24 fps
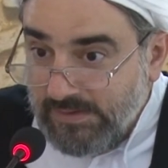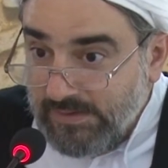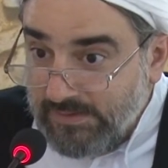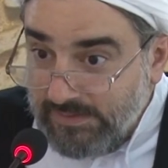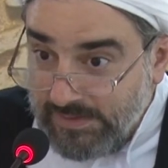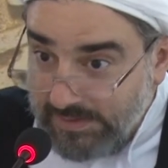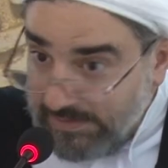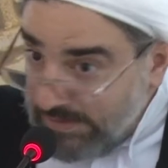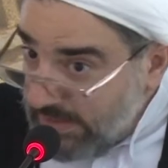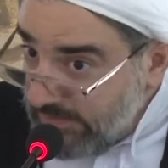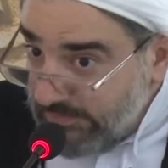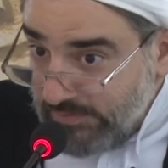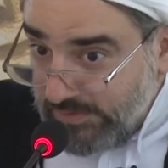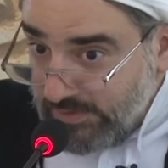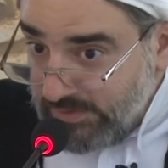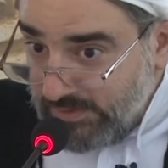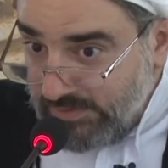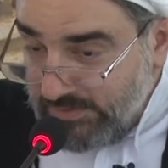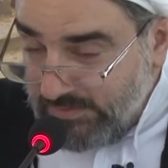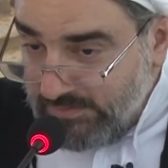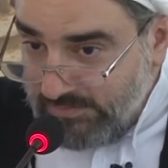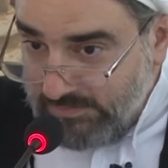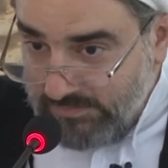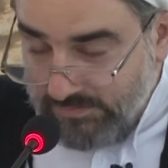They never
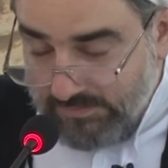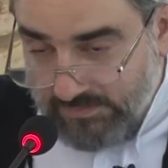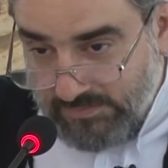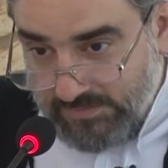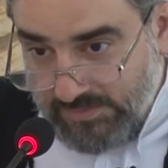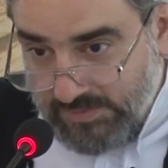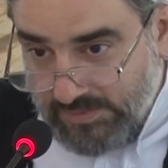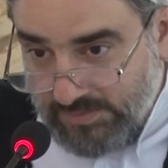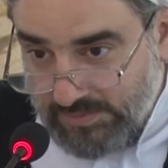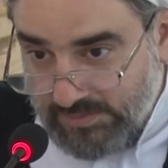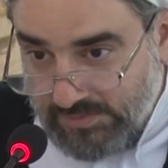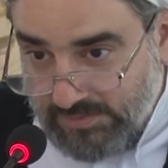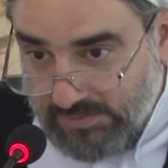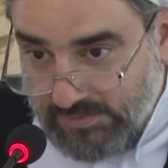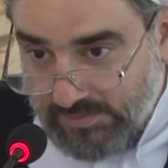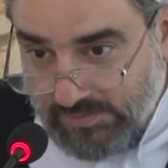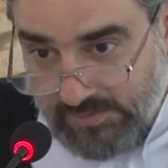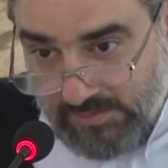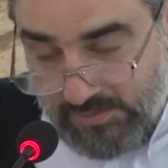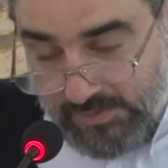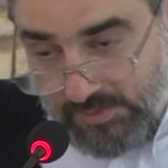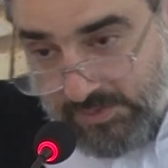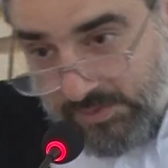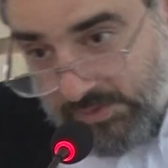
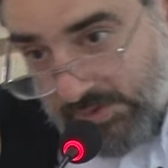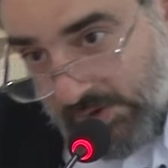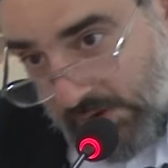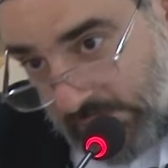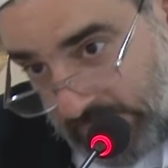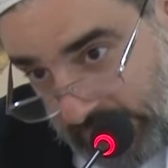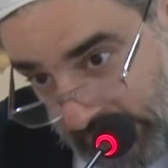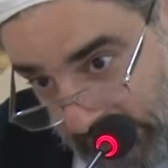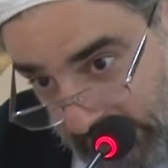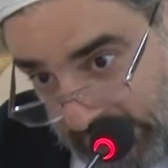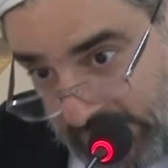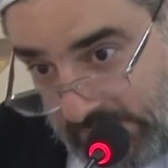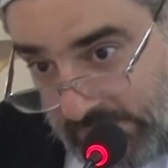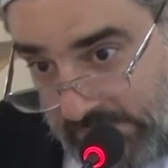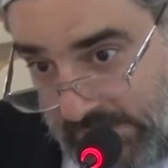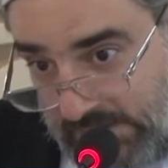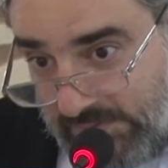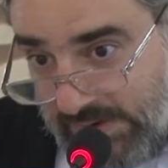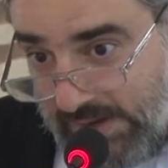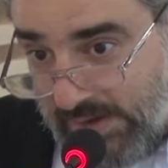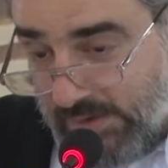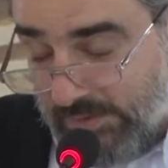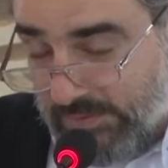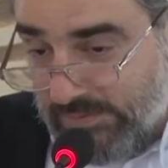go the other way
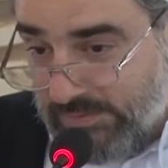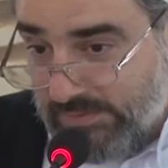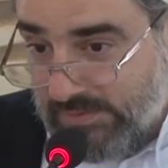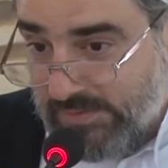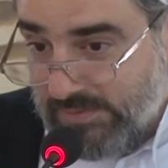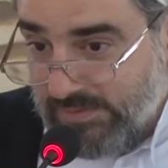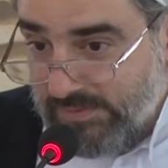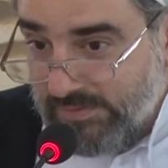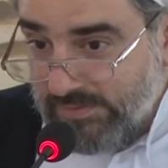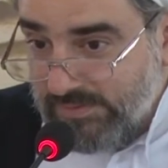around,